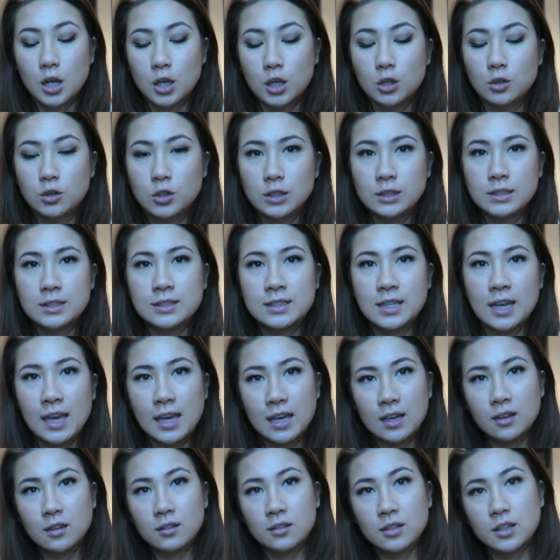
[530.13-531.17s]
You just
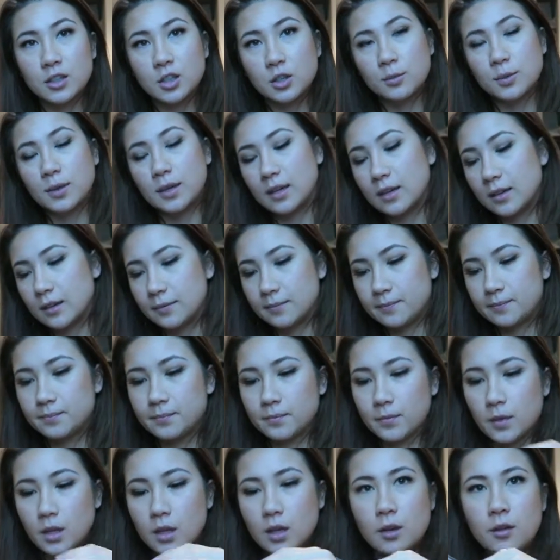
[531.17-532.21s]
take a little bit
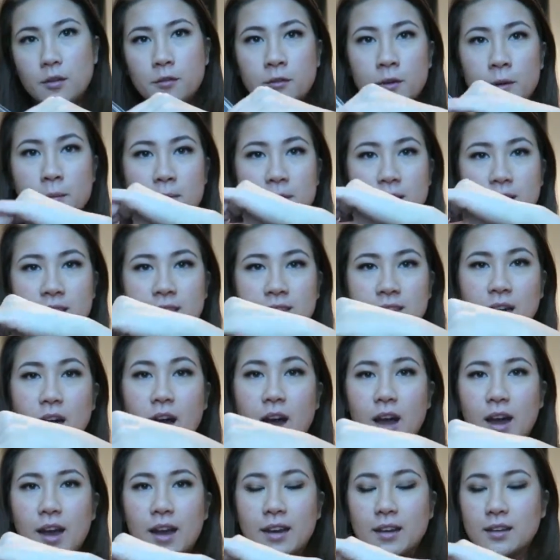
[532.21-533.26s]
from the
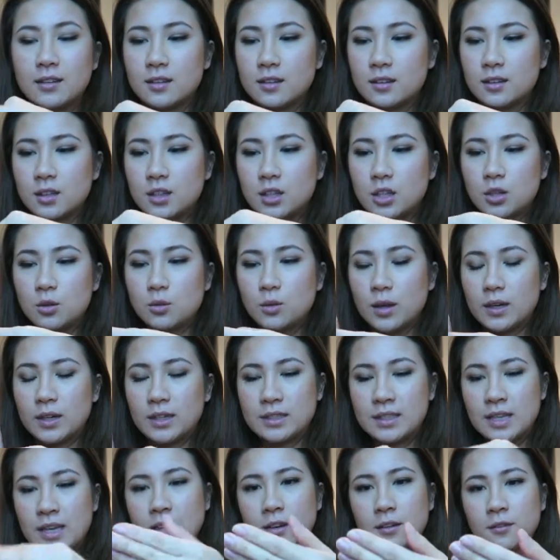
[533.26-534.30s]
side. You want
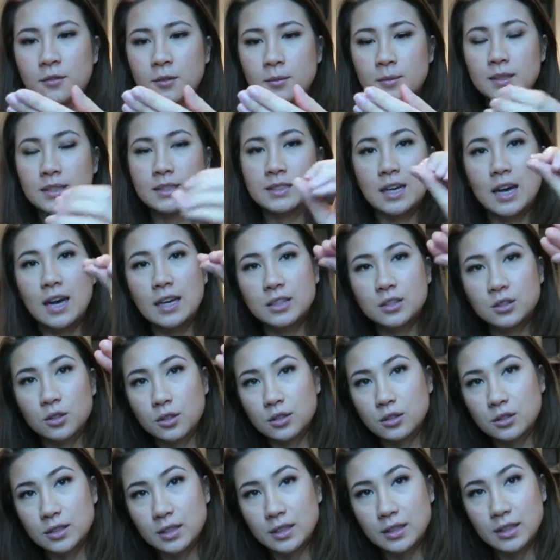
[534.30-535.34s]
to take it from the side so
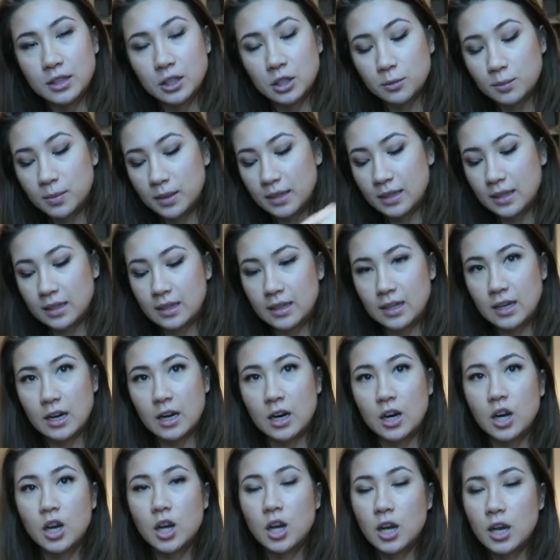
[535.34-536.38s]
there's a little bit in
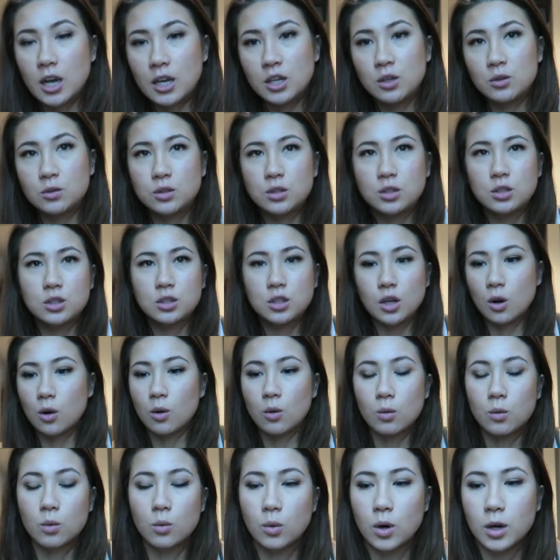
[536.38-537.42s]
there. You
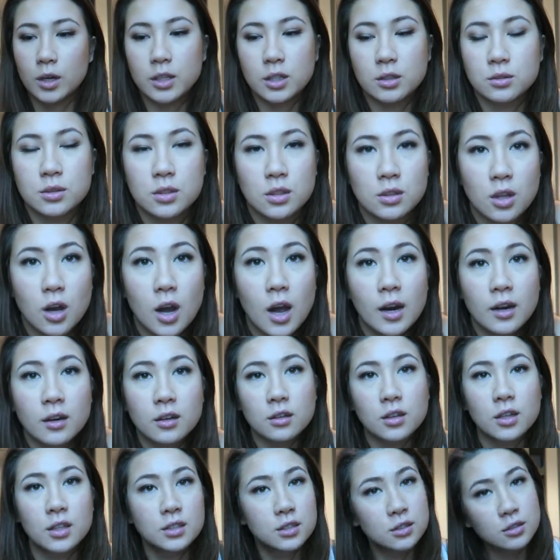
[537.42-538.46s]
don't want to use a lot,
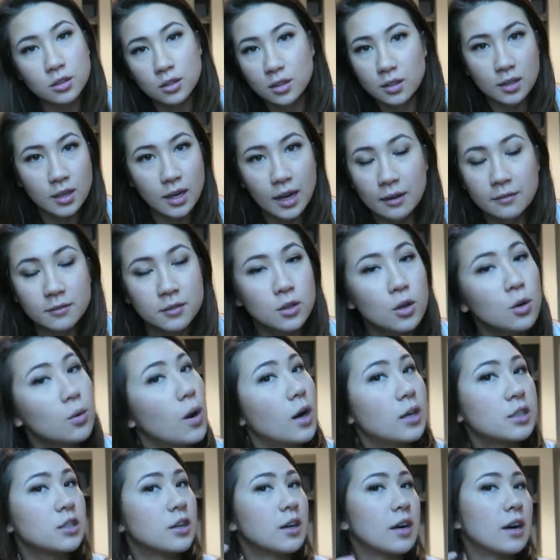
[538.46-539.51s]
or else you're gonna have to go
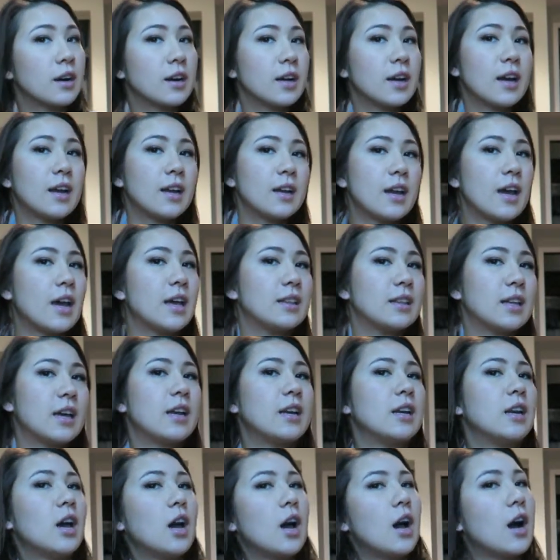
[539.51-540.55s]
wash your hair again. And
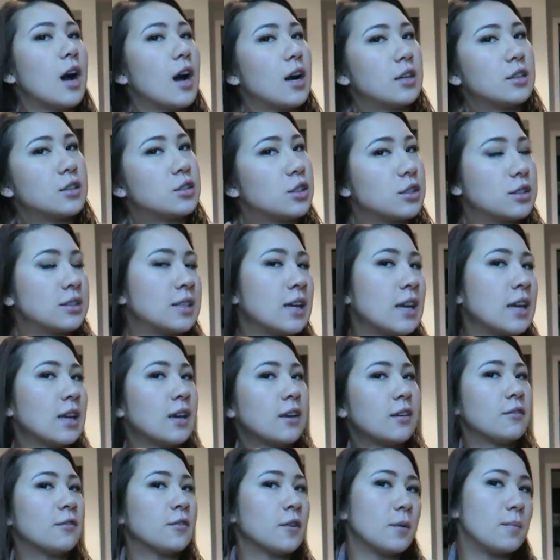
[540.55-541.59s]
then just take
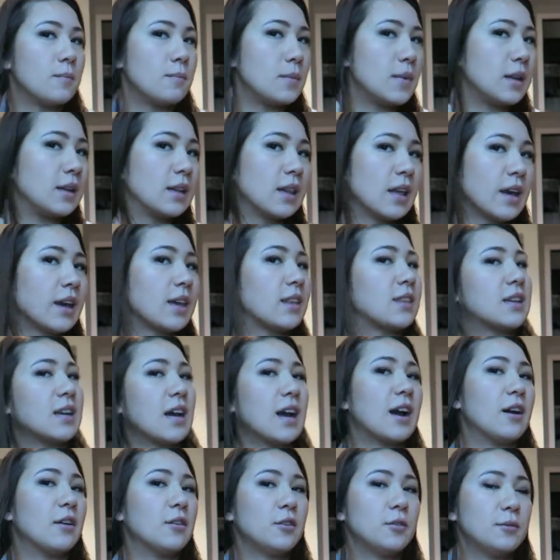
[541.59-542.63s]
it from mid-length
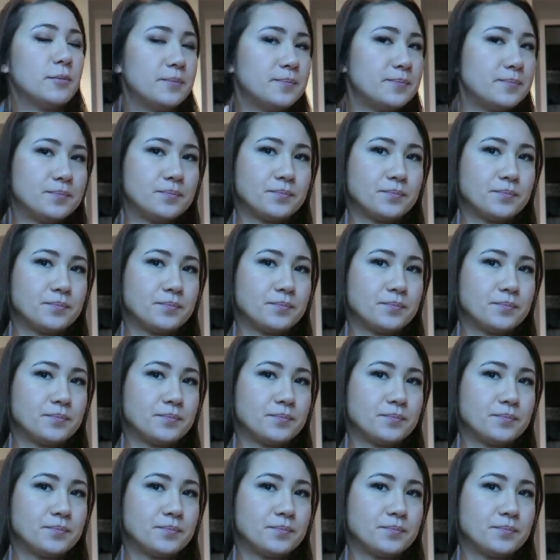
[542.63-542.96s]
down,